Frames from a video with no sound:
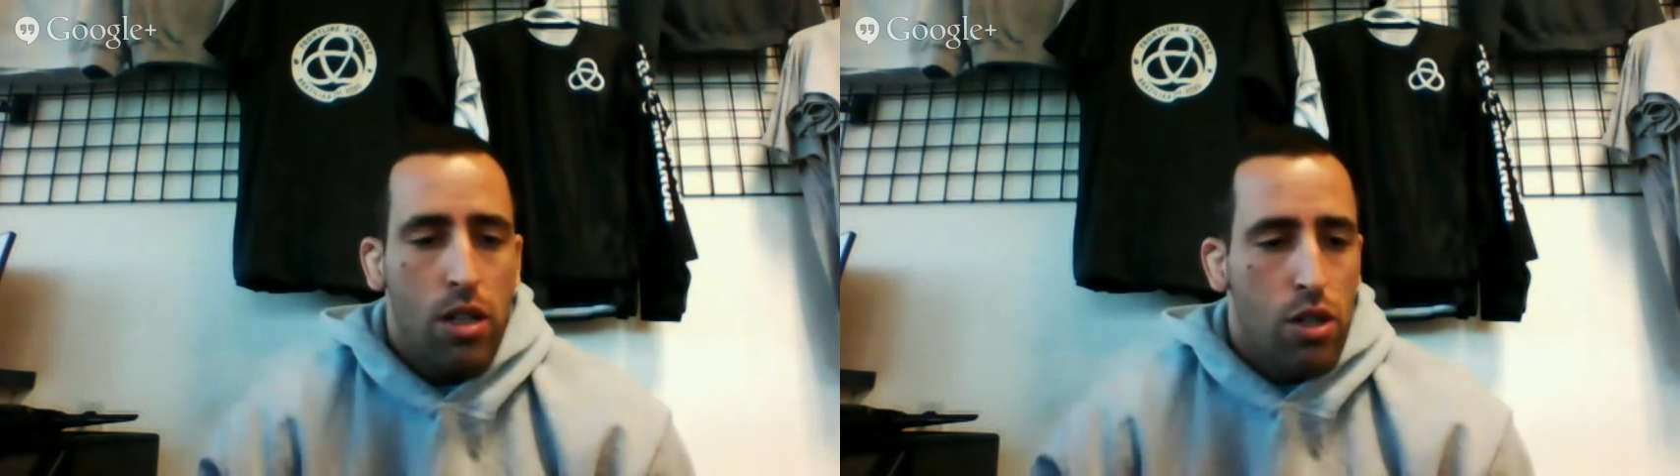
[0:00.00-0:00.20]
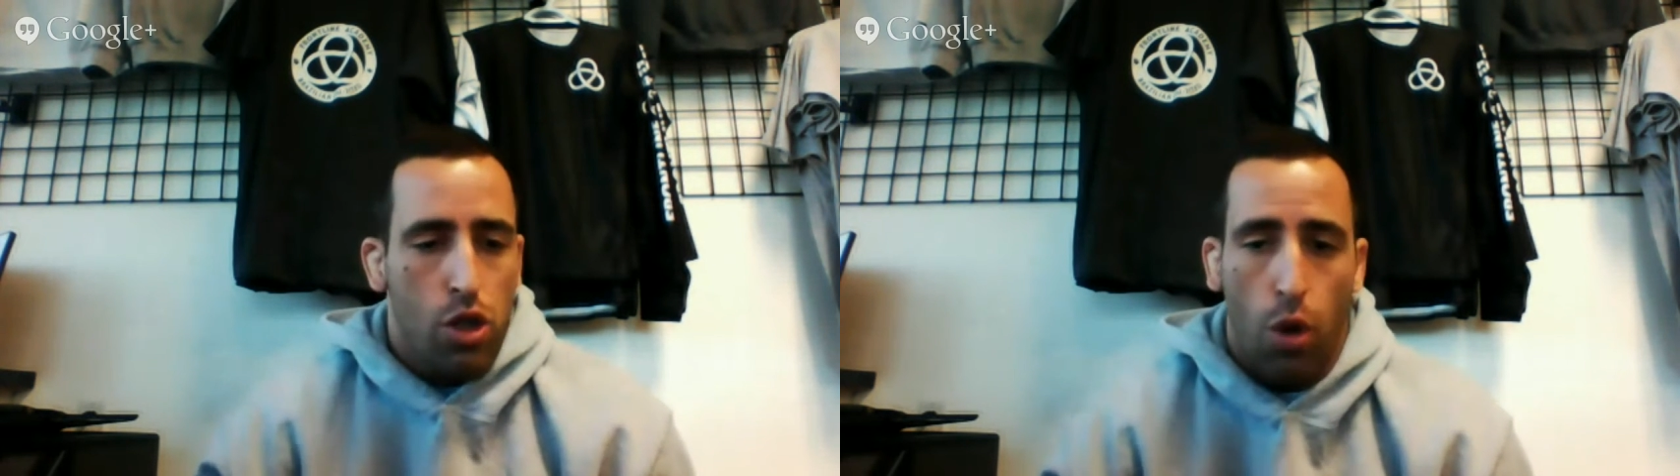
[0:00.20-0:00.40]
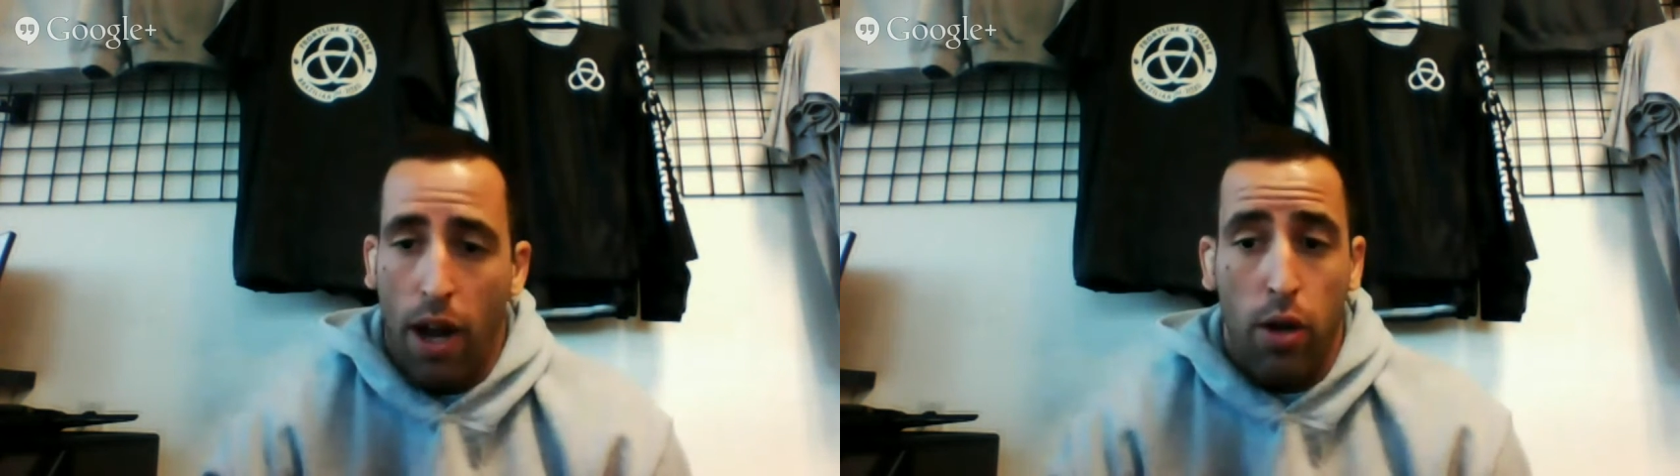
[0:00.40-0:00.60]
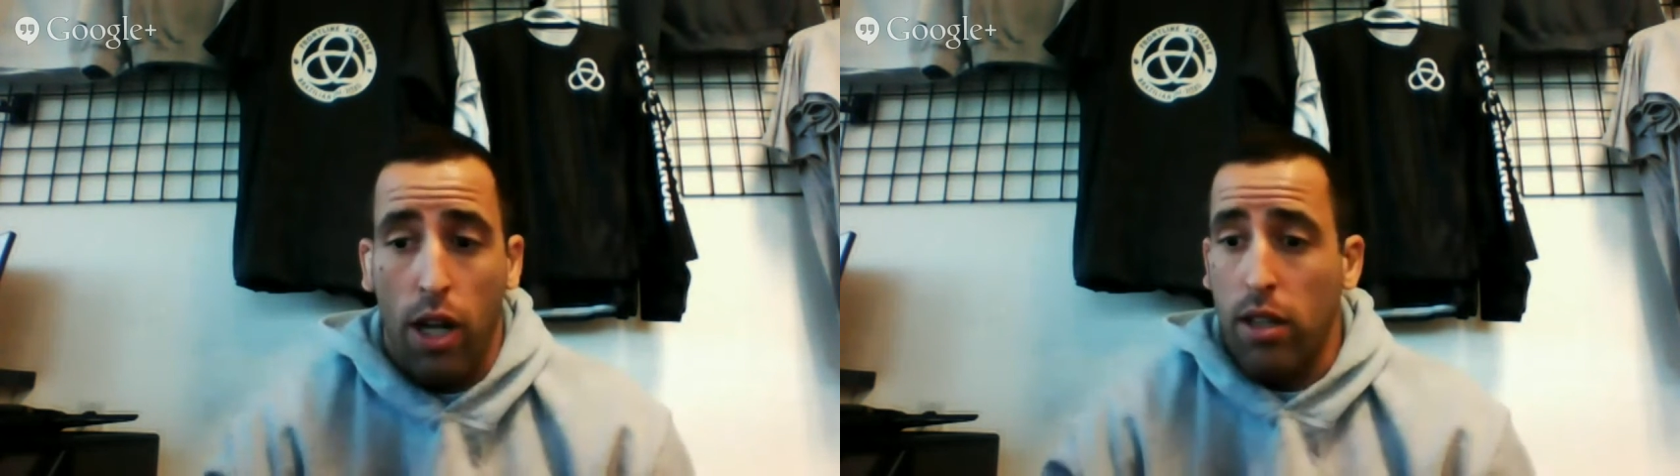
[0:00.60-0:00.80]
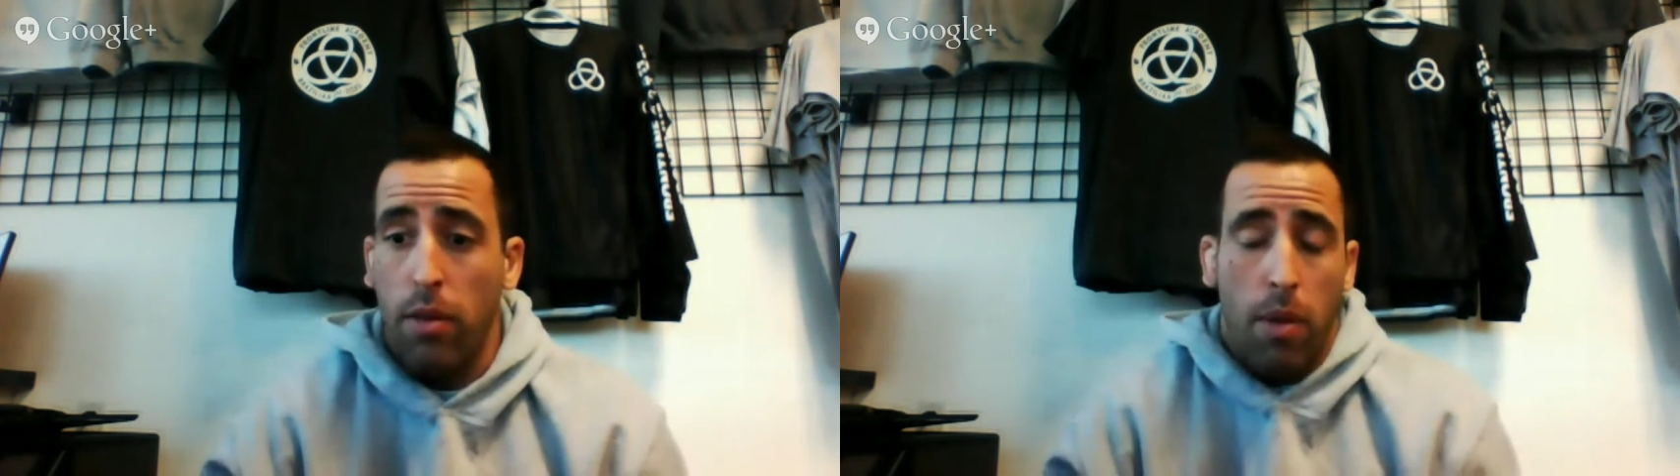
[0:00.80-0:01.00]
So I
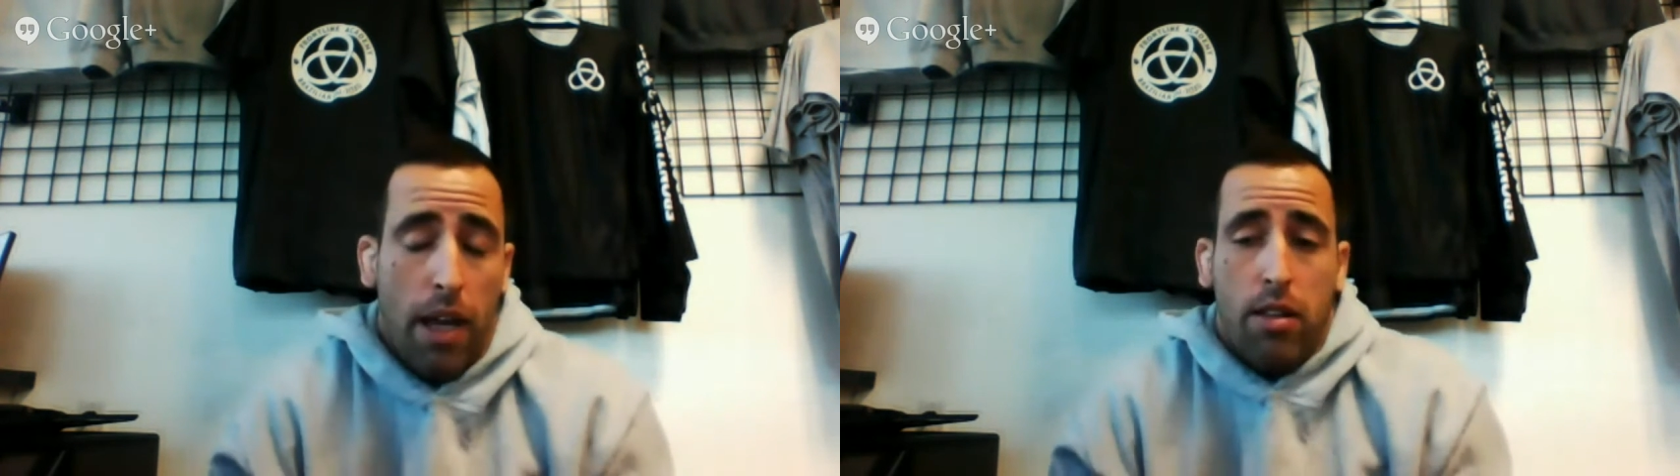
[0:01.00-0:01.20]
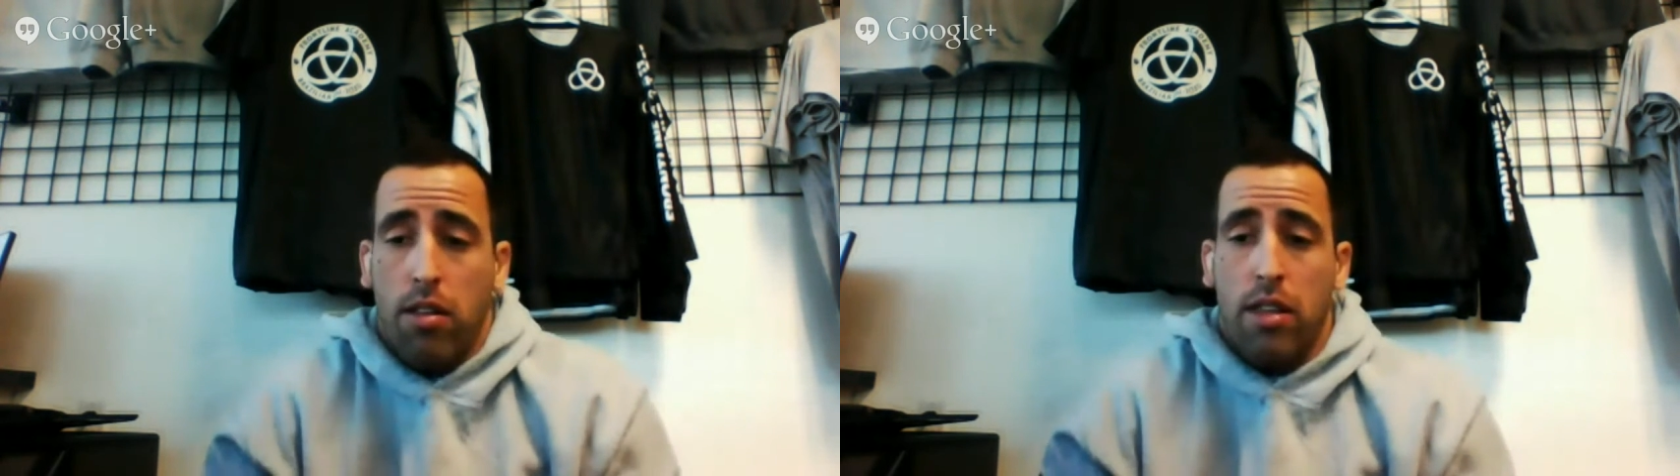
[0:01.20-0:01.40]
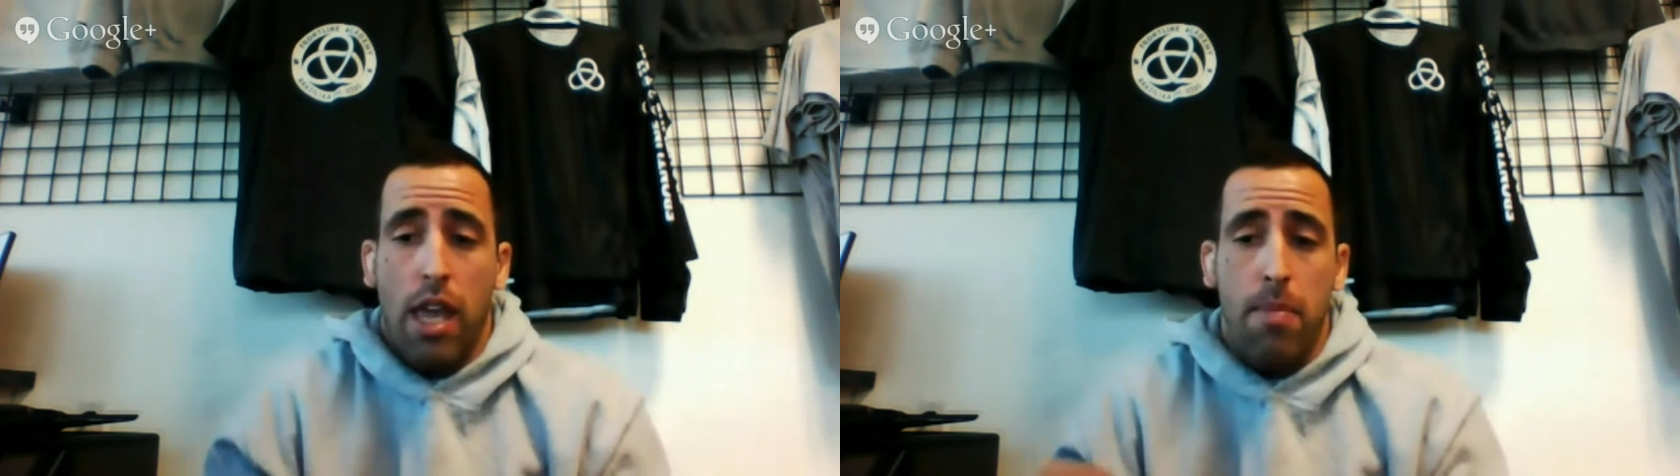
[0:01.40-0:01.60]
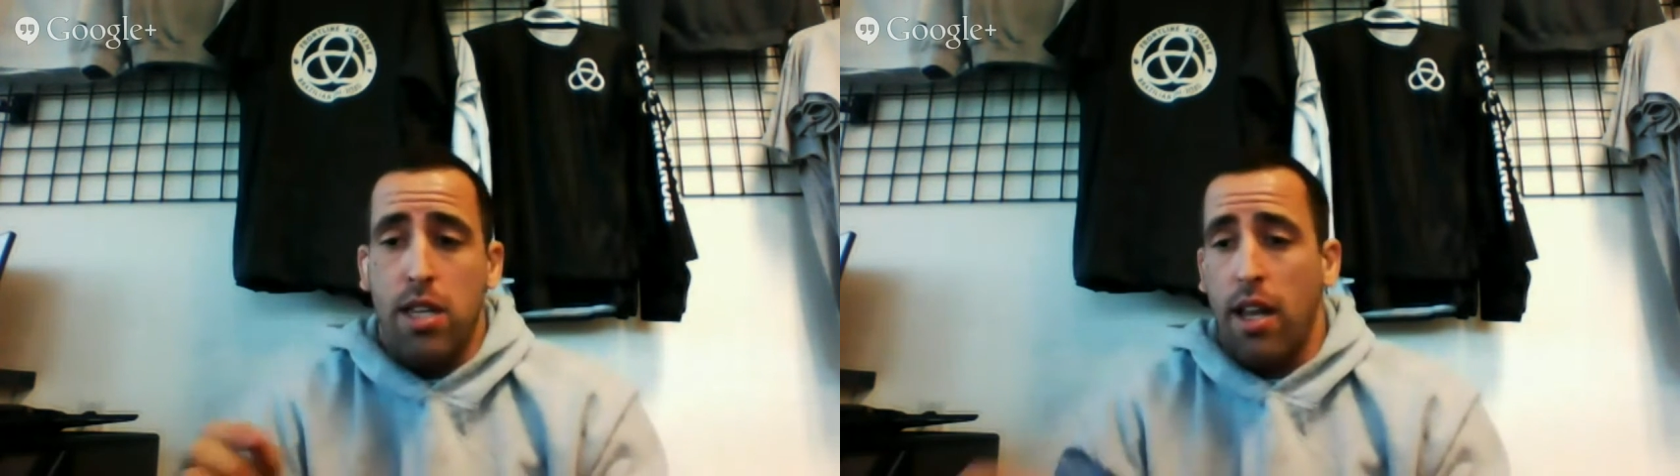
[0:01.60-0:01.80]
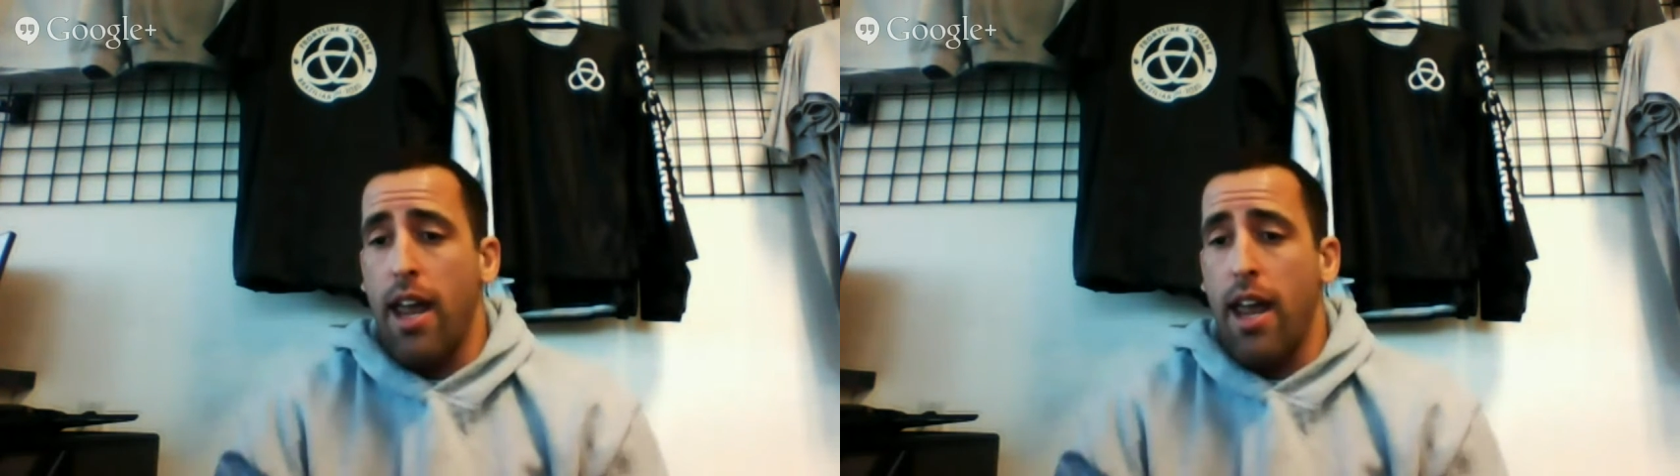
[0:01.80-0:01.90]
got like tips